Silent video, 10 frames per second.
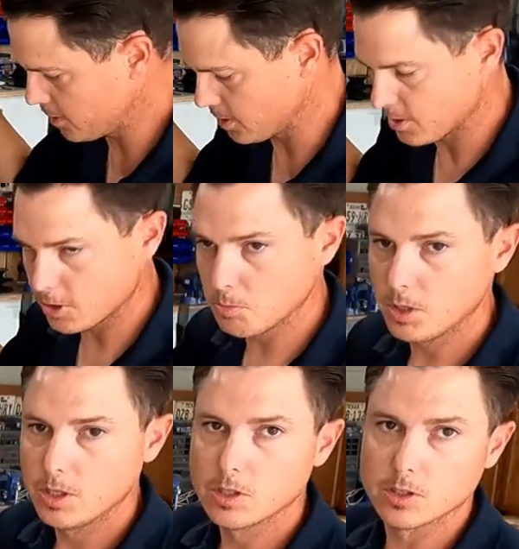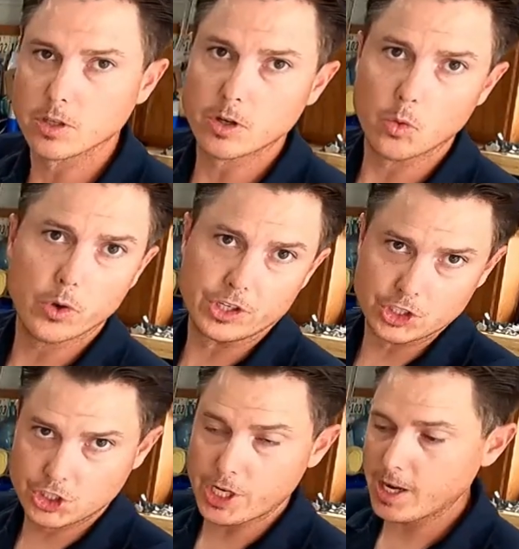into the system, you don't
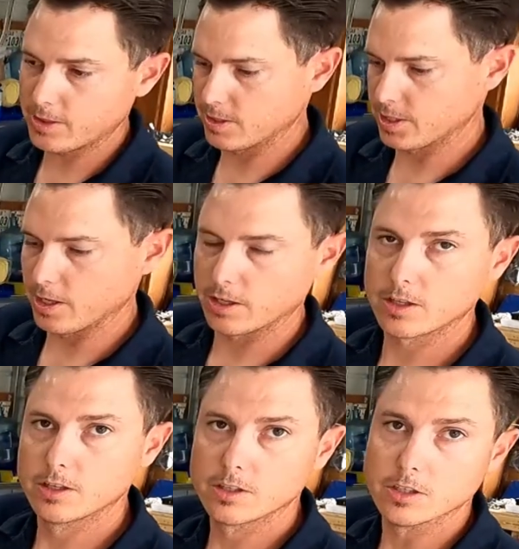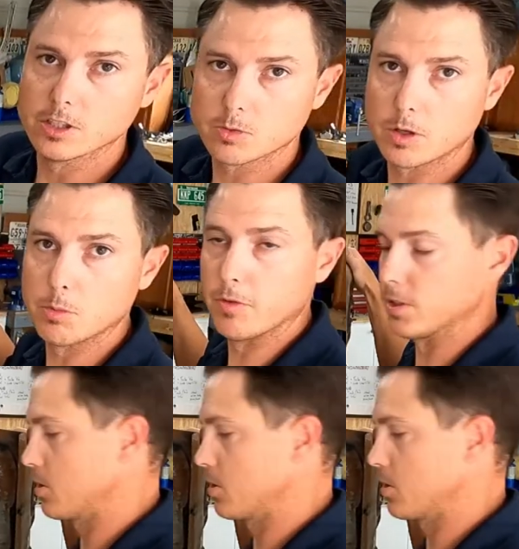want to shake the tank. You just want to move